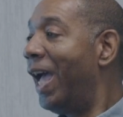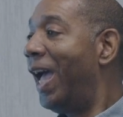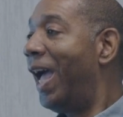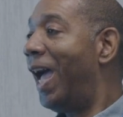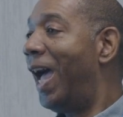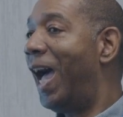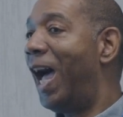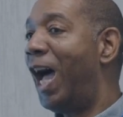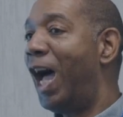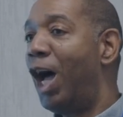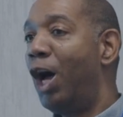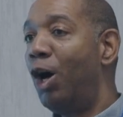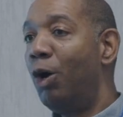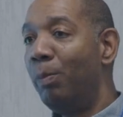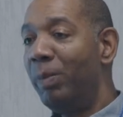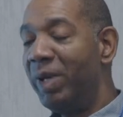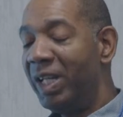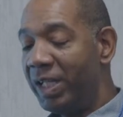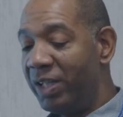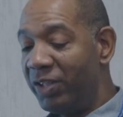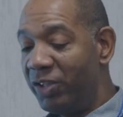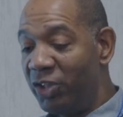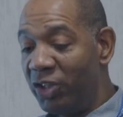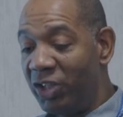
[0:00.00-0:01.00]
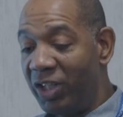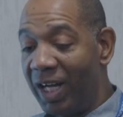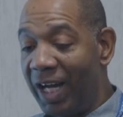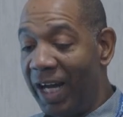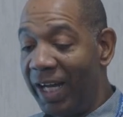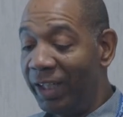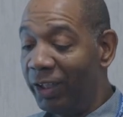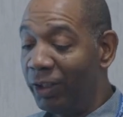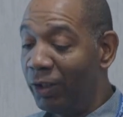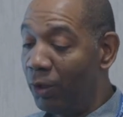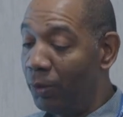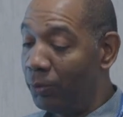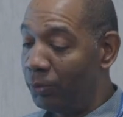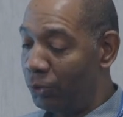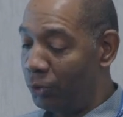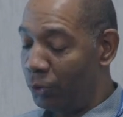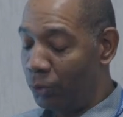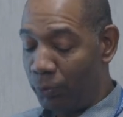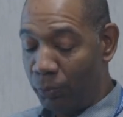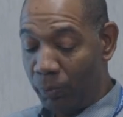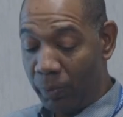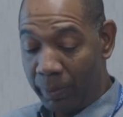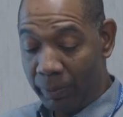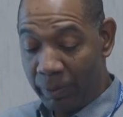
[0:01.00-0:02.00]
how many GI
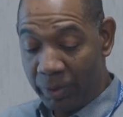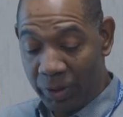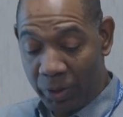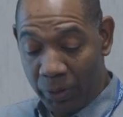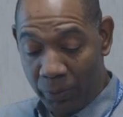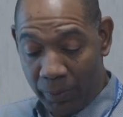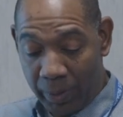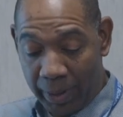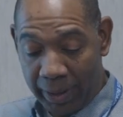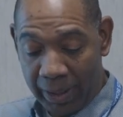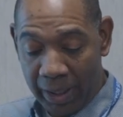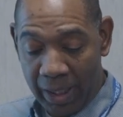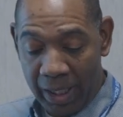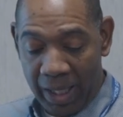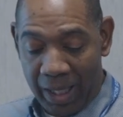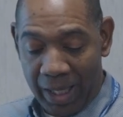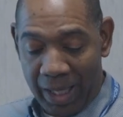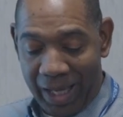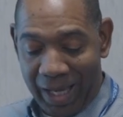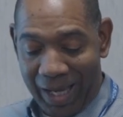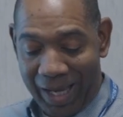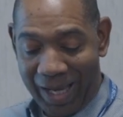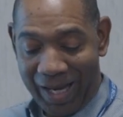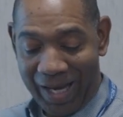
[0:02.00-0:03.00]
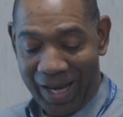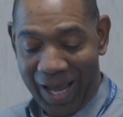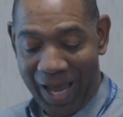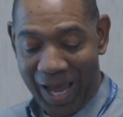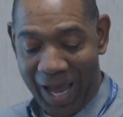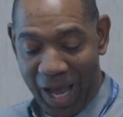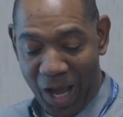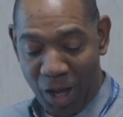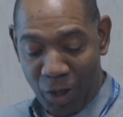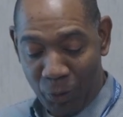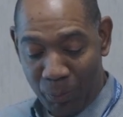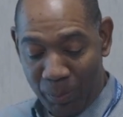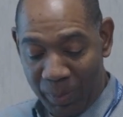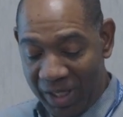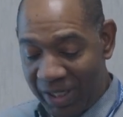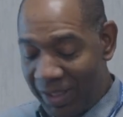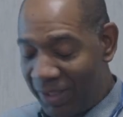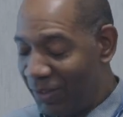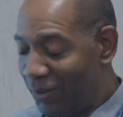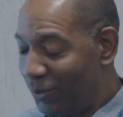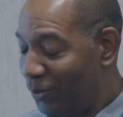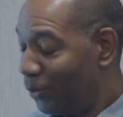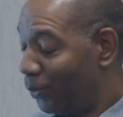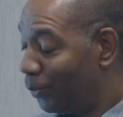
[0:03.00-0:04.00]
cultures we were doing and how
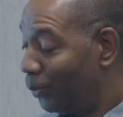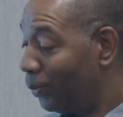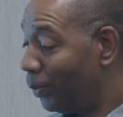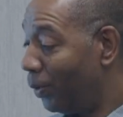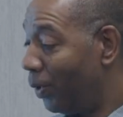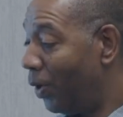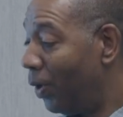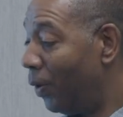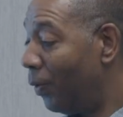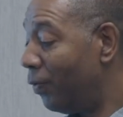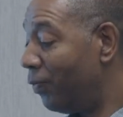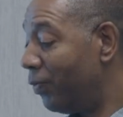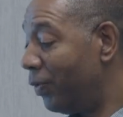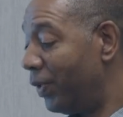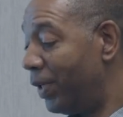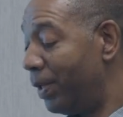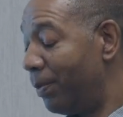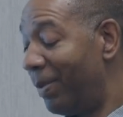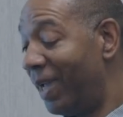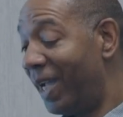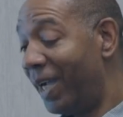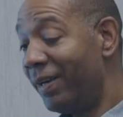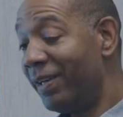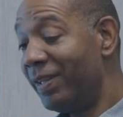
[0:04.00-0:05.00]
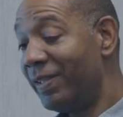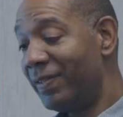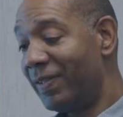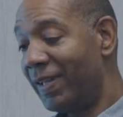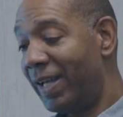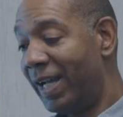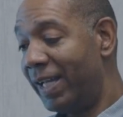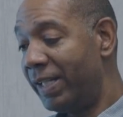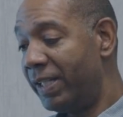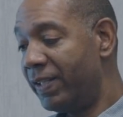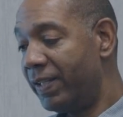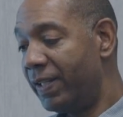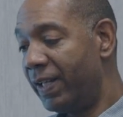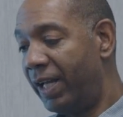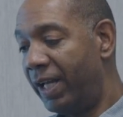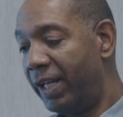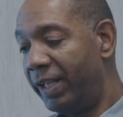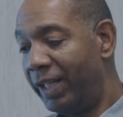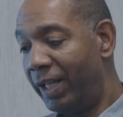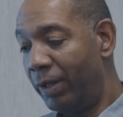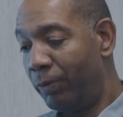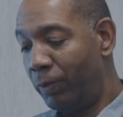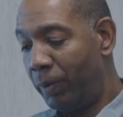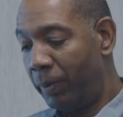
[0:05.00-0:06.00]
many stool, ova, and parasites
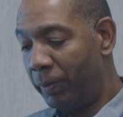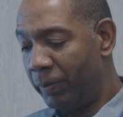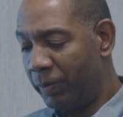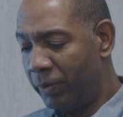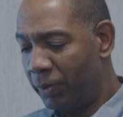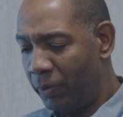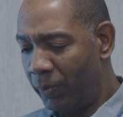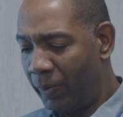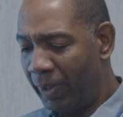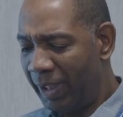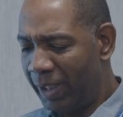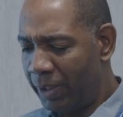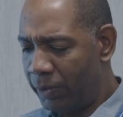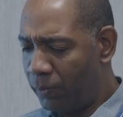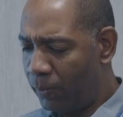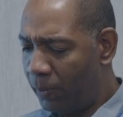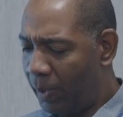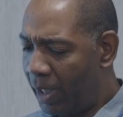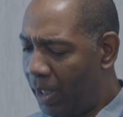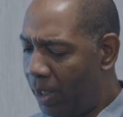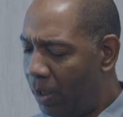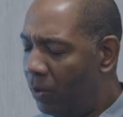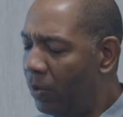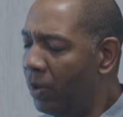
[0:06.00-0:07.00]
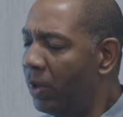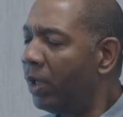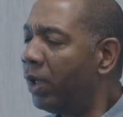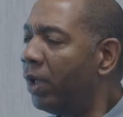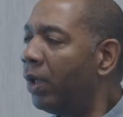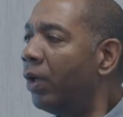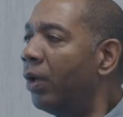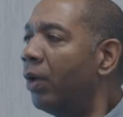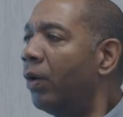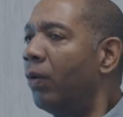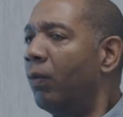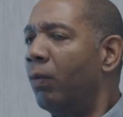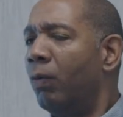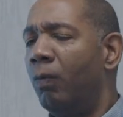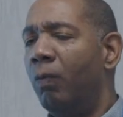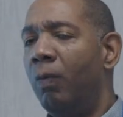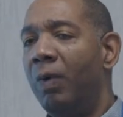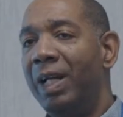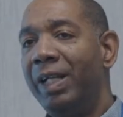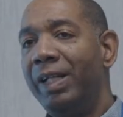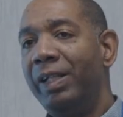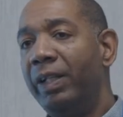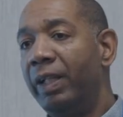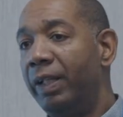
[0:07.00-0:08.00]
that we were doing as well.
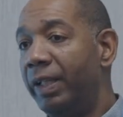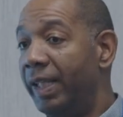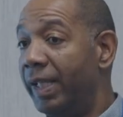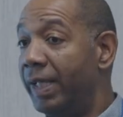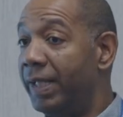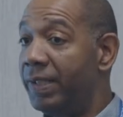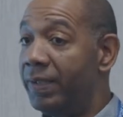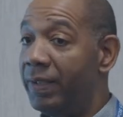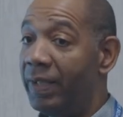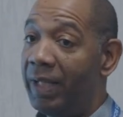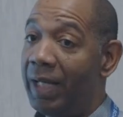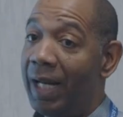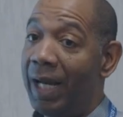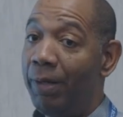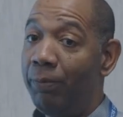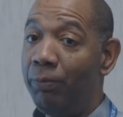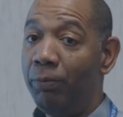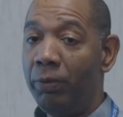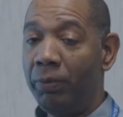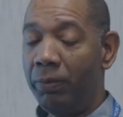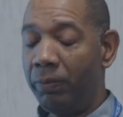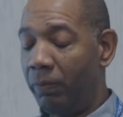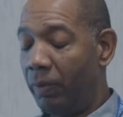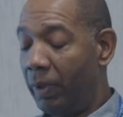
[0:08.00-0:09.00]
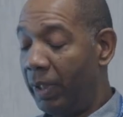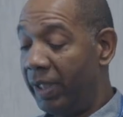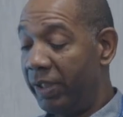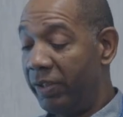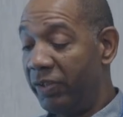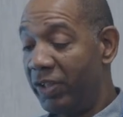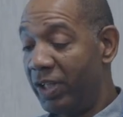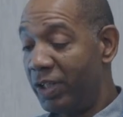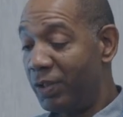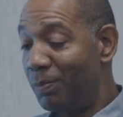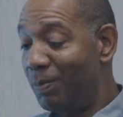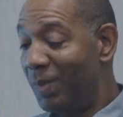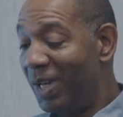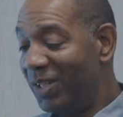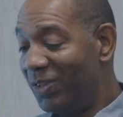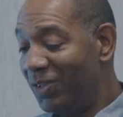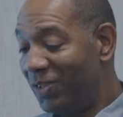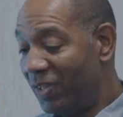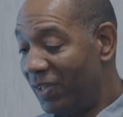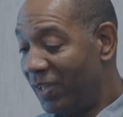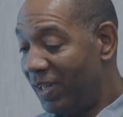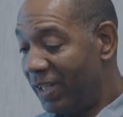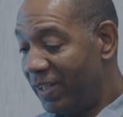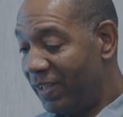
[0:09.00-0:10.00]
One of the things that I will just
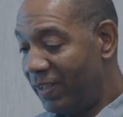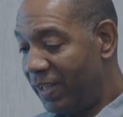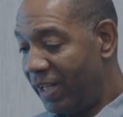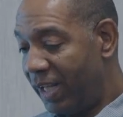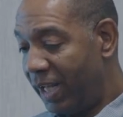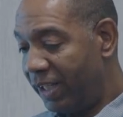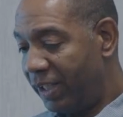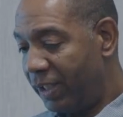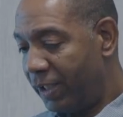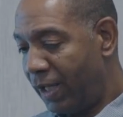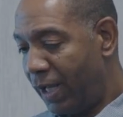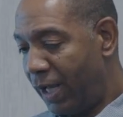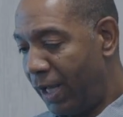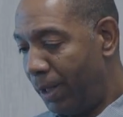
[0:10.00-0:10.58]
mention is that